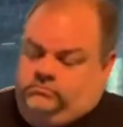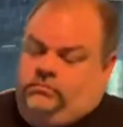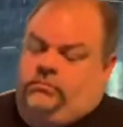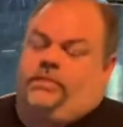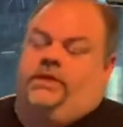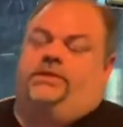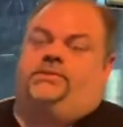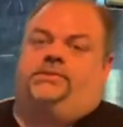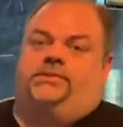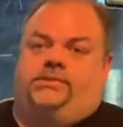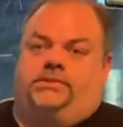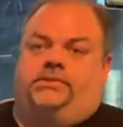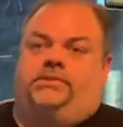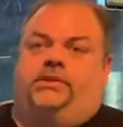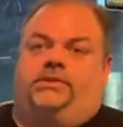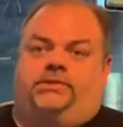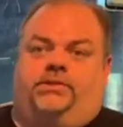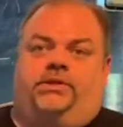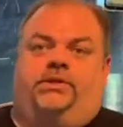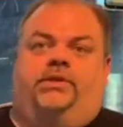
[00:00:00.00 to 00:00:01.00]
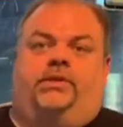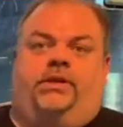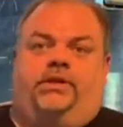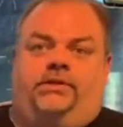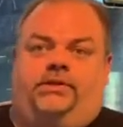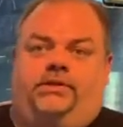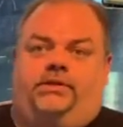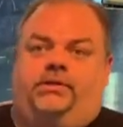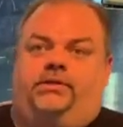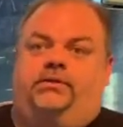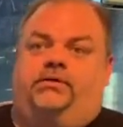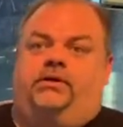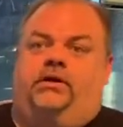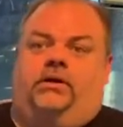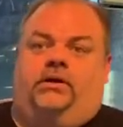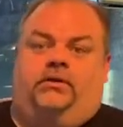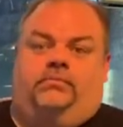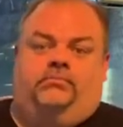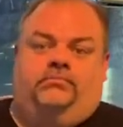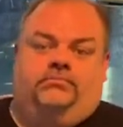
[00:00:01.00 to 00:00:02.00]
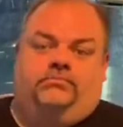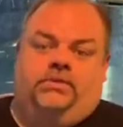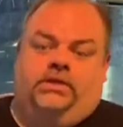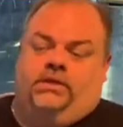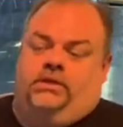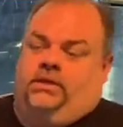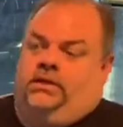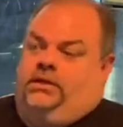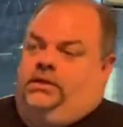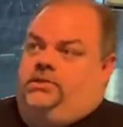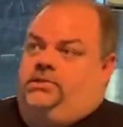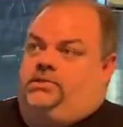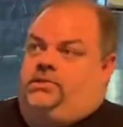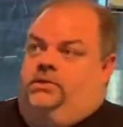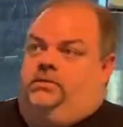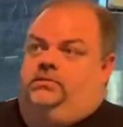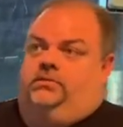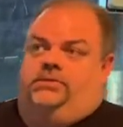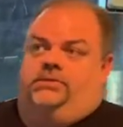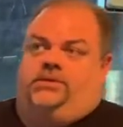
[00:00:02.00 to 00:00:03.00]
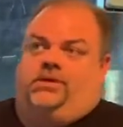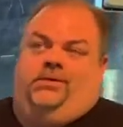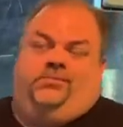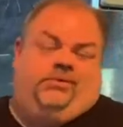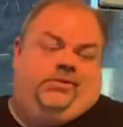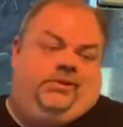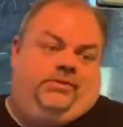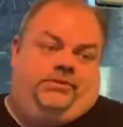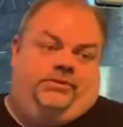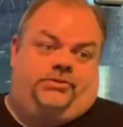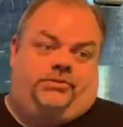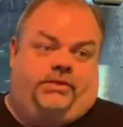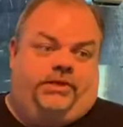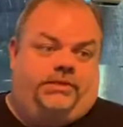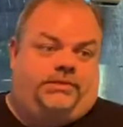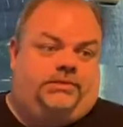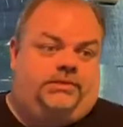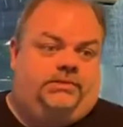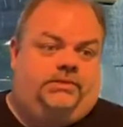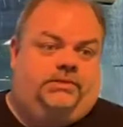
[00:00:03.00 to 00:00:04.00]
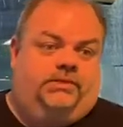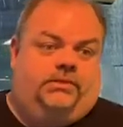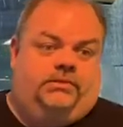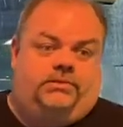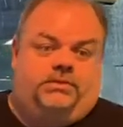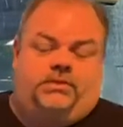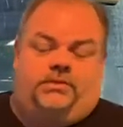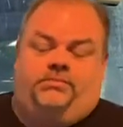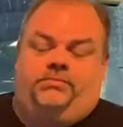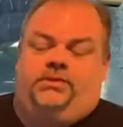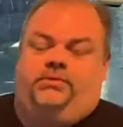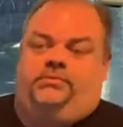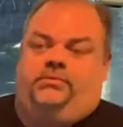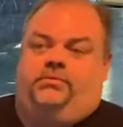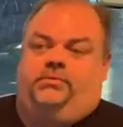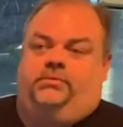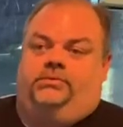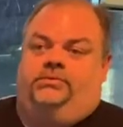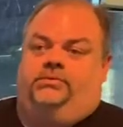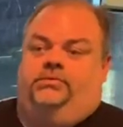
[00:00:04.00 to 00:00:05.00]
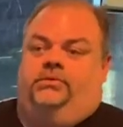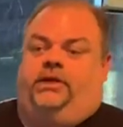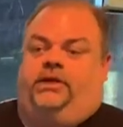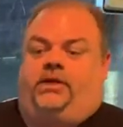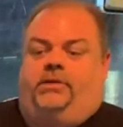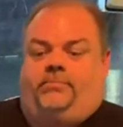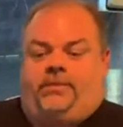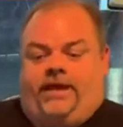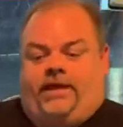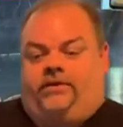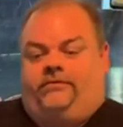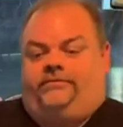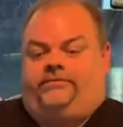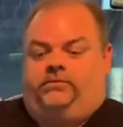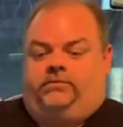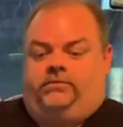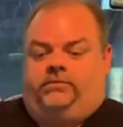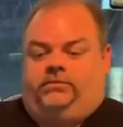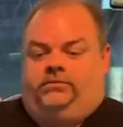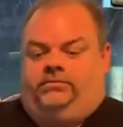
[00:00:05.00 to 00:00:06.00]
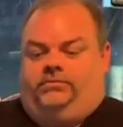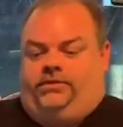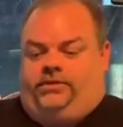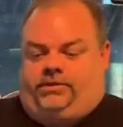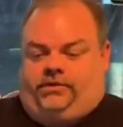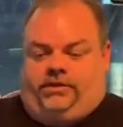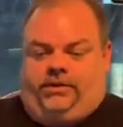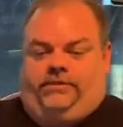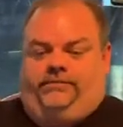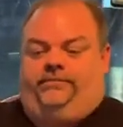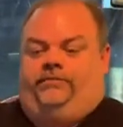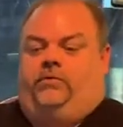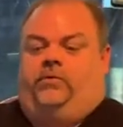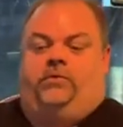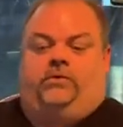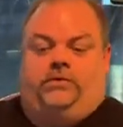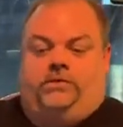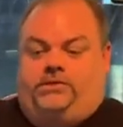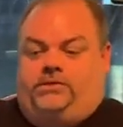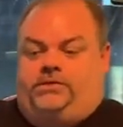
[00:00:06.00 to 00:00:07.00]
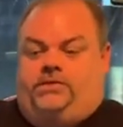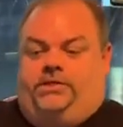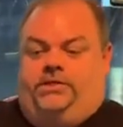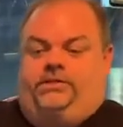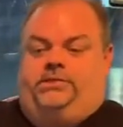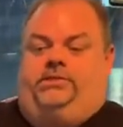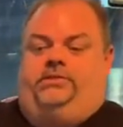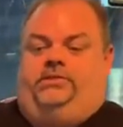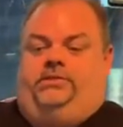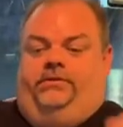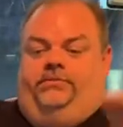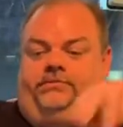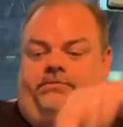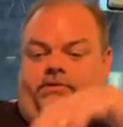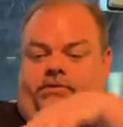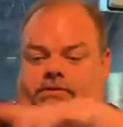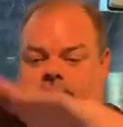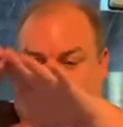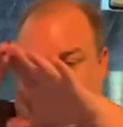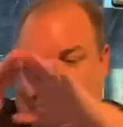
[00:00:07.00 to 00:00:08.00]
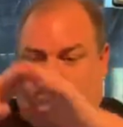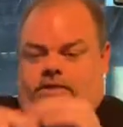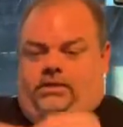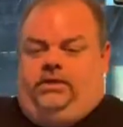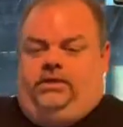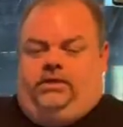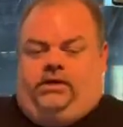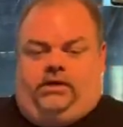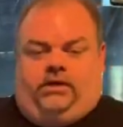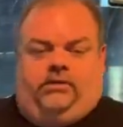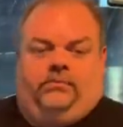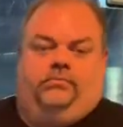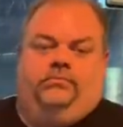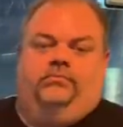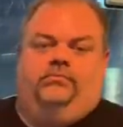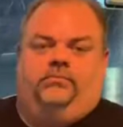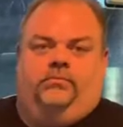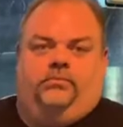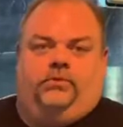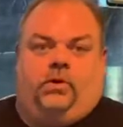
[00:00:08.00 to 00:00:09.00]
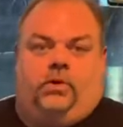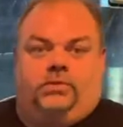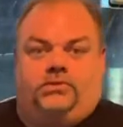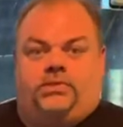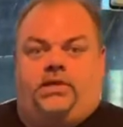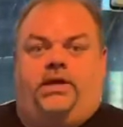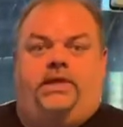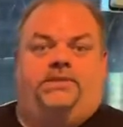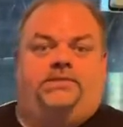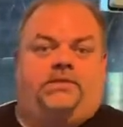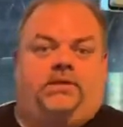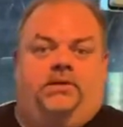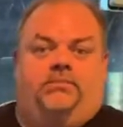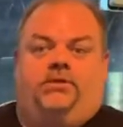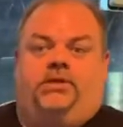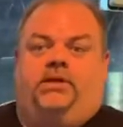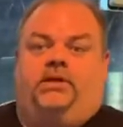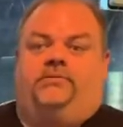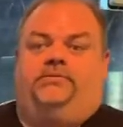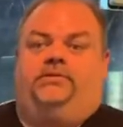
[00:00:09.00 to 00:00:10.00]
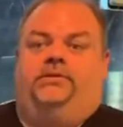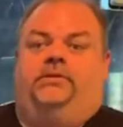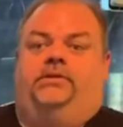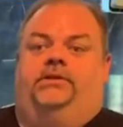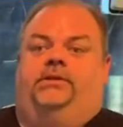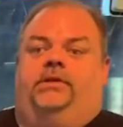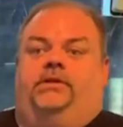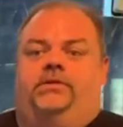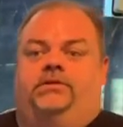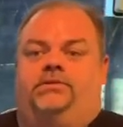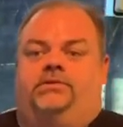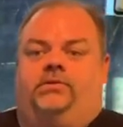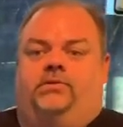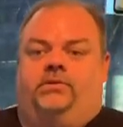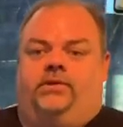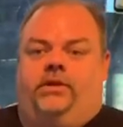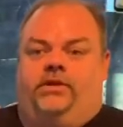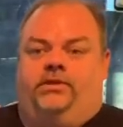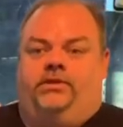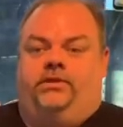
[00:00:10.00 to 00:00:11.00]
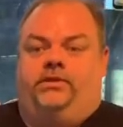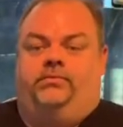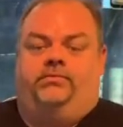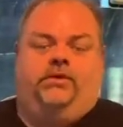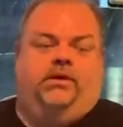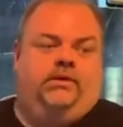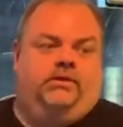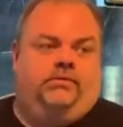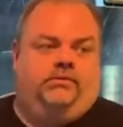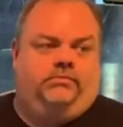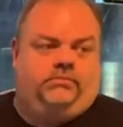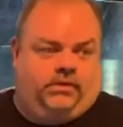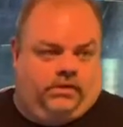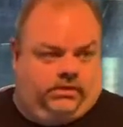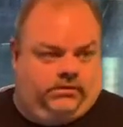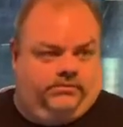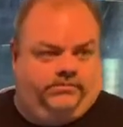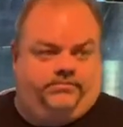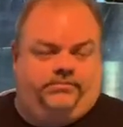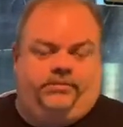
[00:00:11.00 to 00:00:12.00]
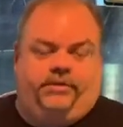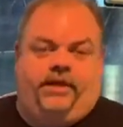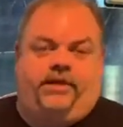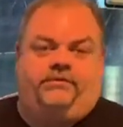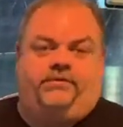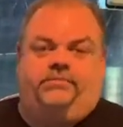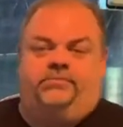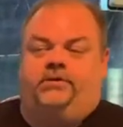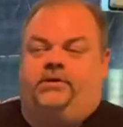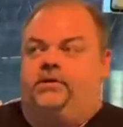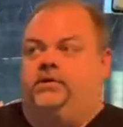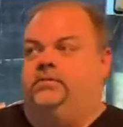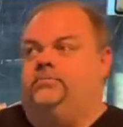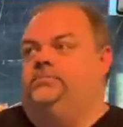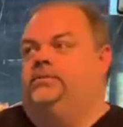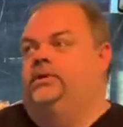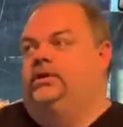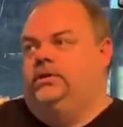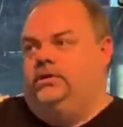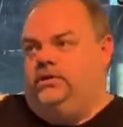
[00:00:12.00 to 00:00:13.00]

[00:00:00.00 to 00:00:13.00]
That's a good idea. So there's a couple other tricks. Some people will do a manifold with 4 or 6 different hose lines coming off it, and so then you could run a heavy pump,